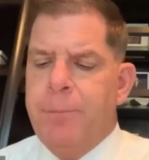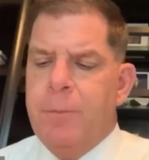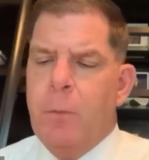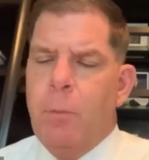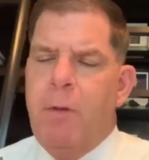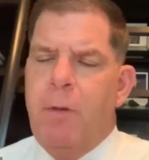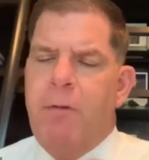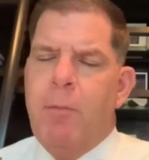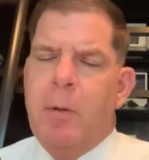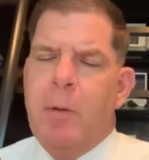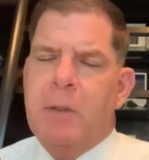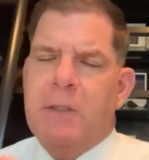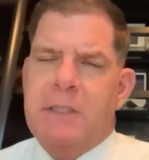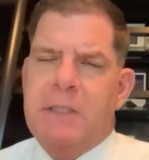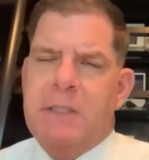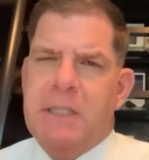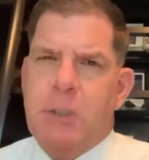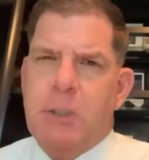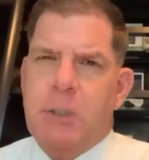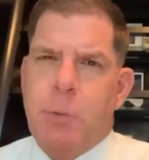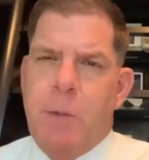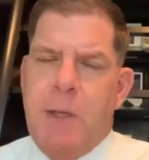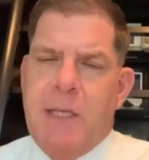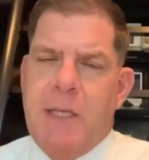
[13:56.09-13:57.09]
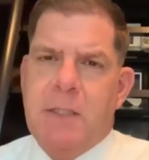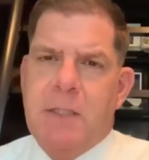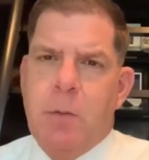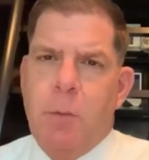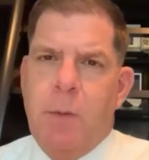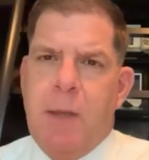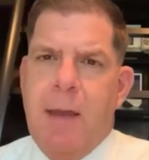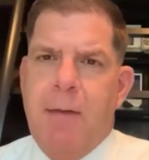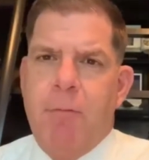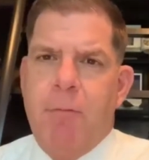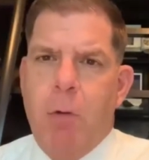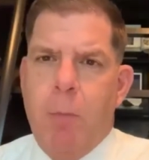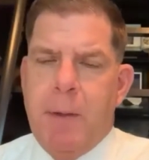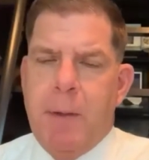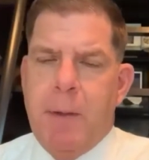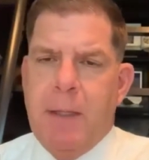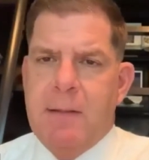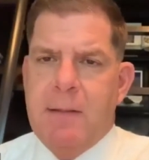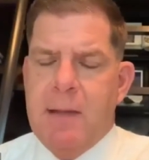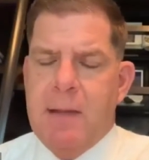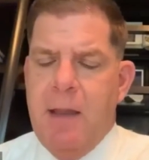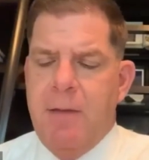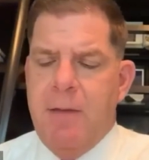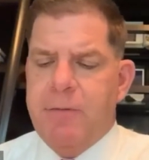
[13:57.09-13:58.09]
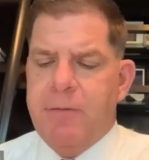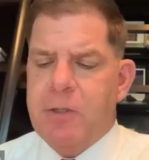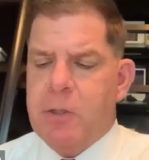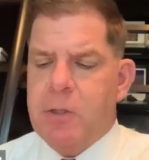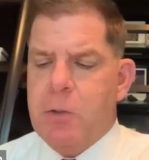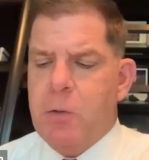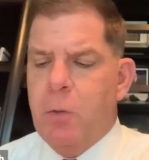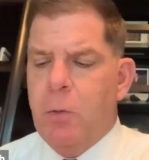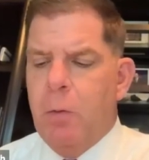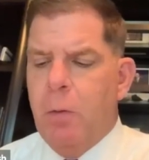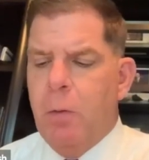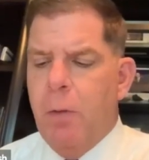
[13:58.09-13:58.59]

We have about 6 weeks till we have opening day for school.